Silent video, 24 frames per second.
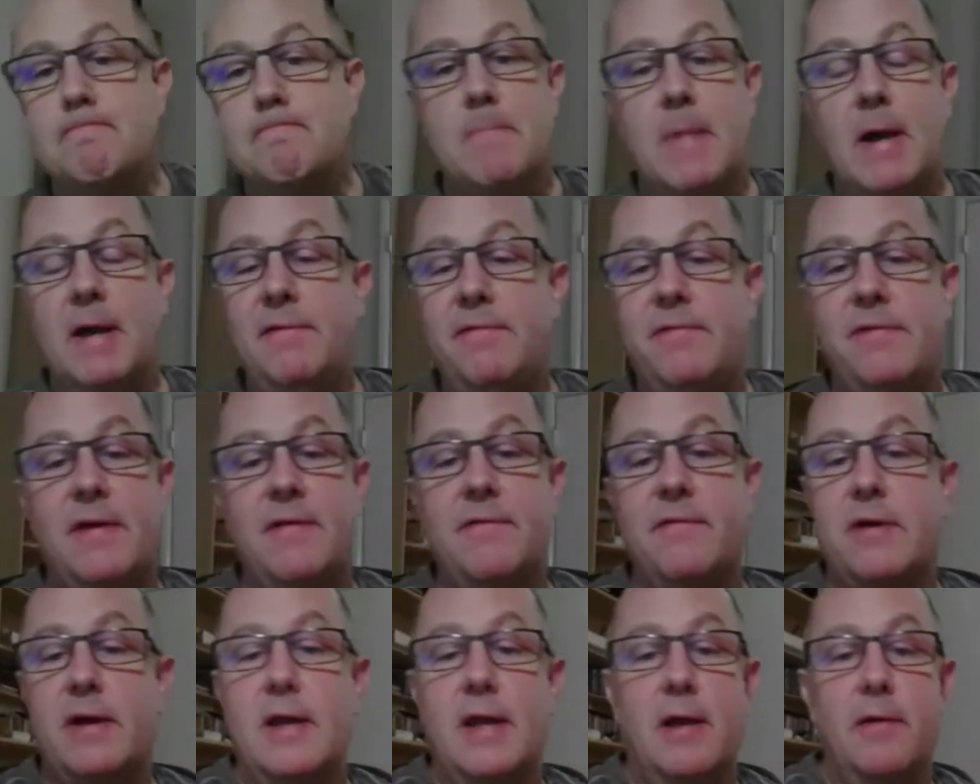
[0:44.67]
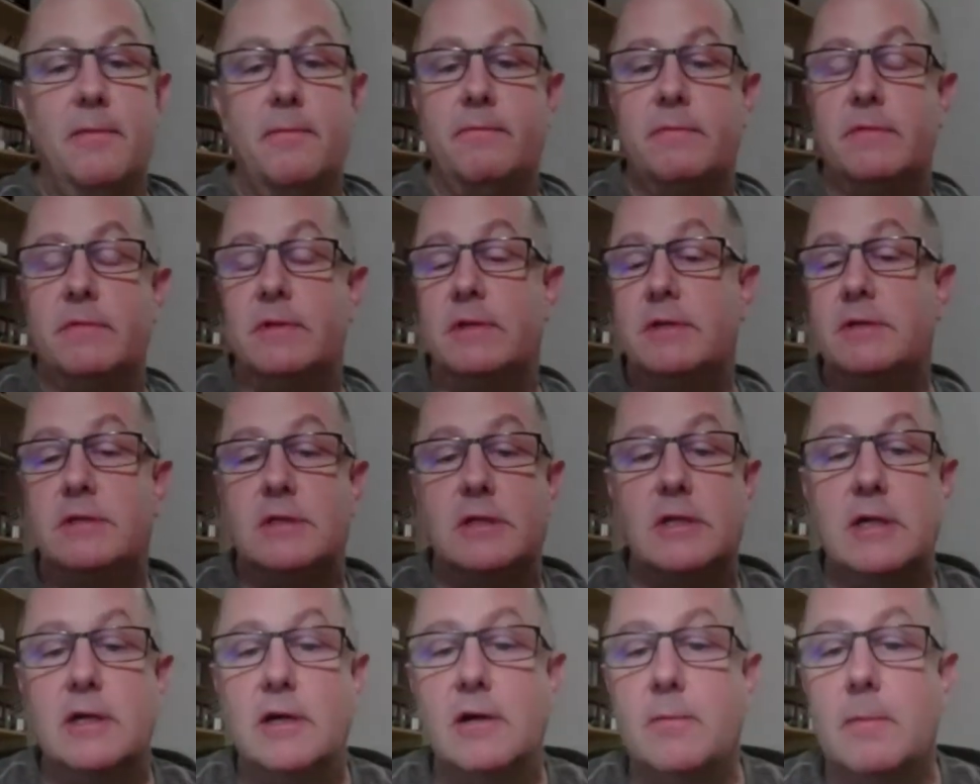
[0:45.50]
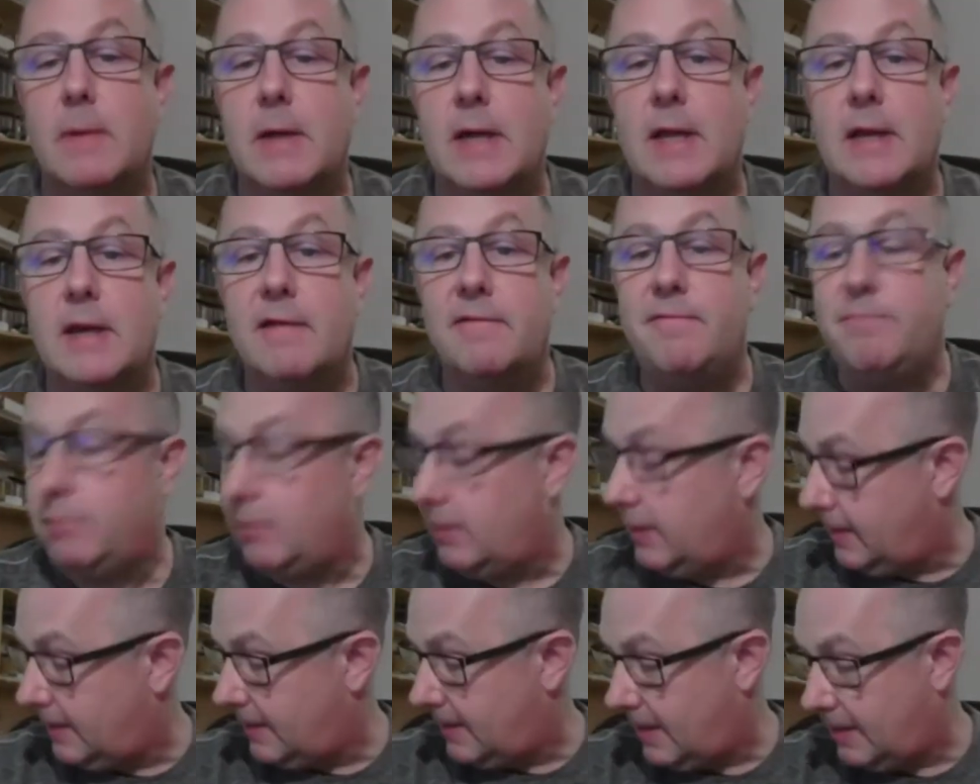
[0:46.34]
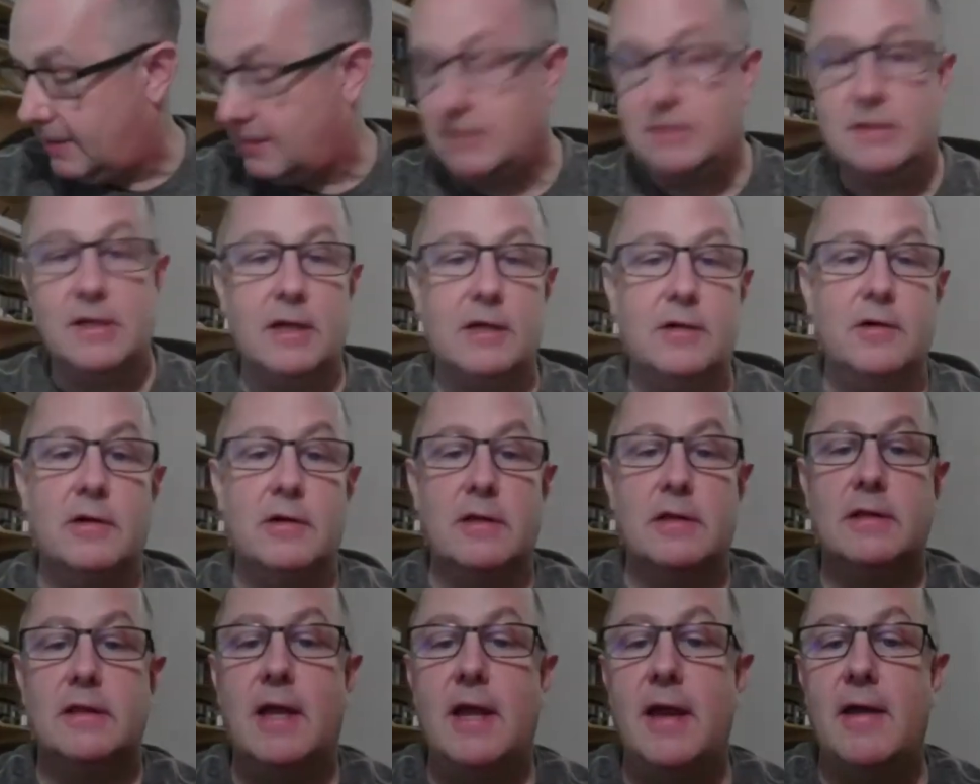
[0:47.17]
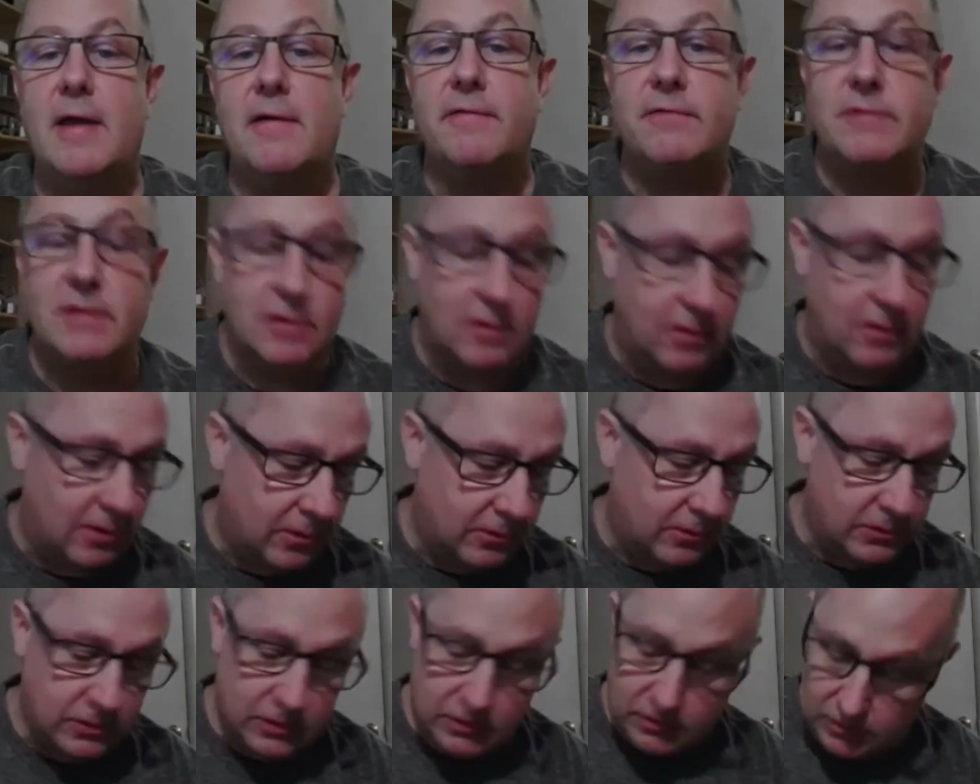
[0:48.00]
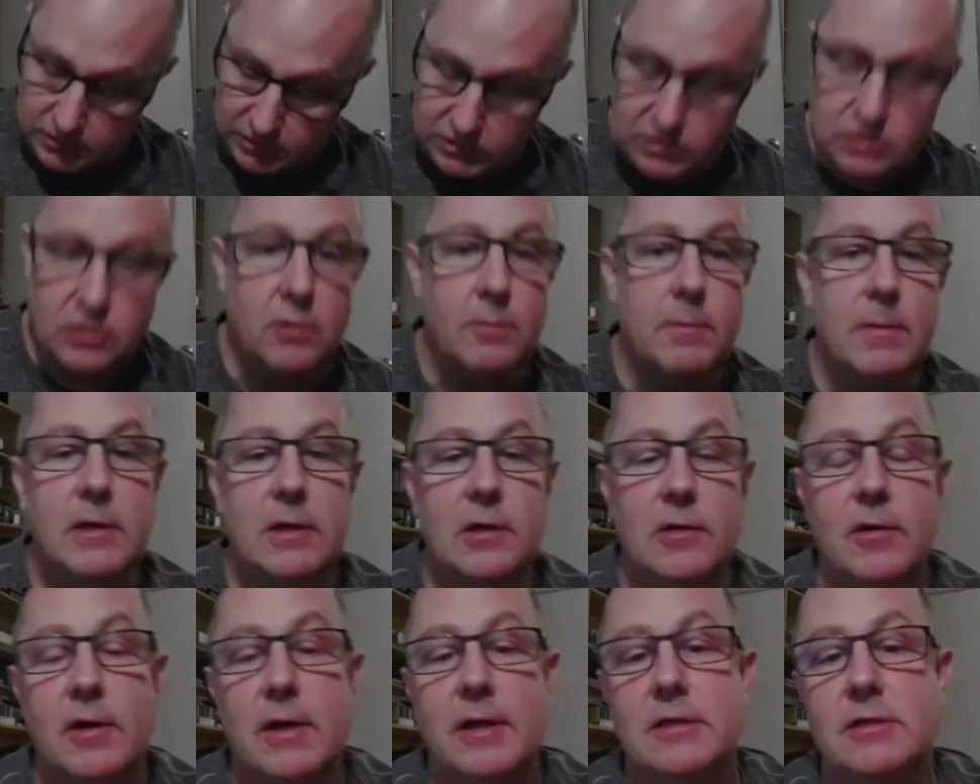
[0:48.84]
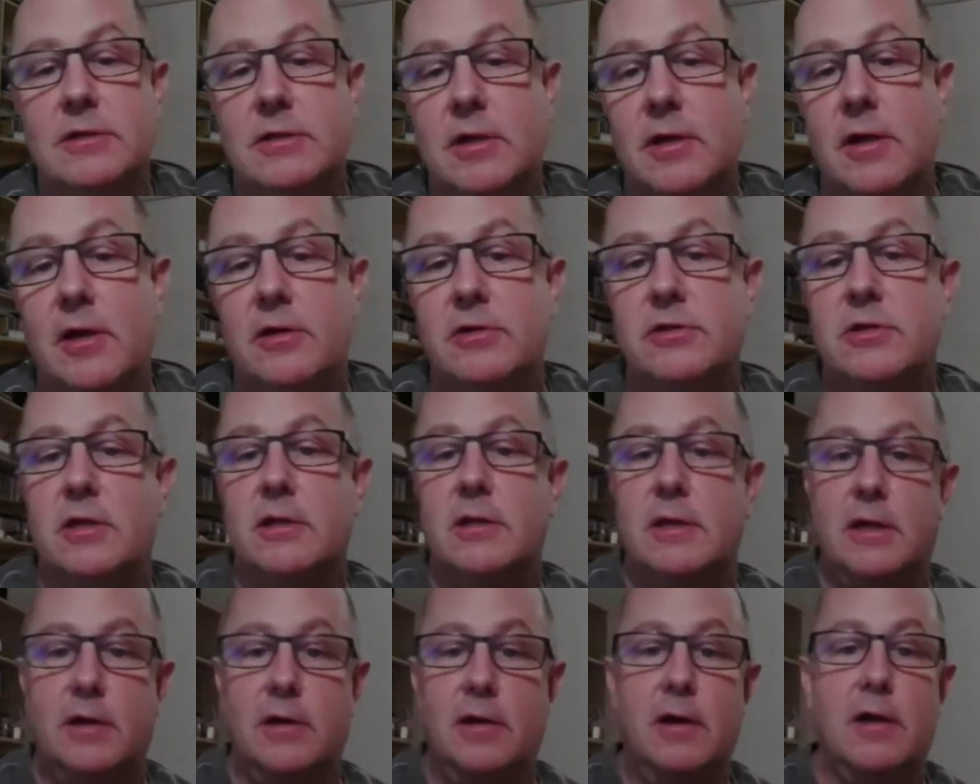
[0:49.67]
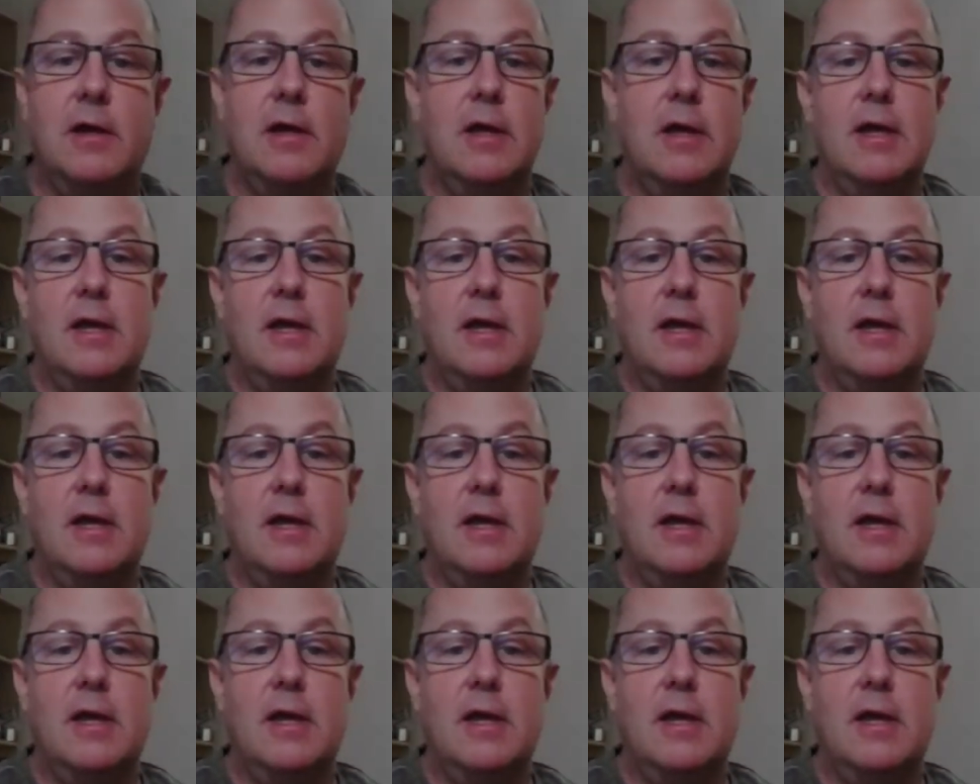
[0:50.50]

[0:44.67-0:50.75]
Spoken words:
My favorite album this year, man. I've played that sucker to death. There are just so many great songs on there.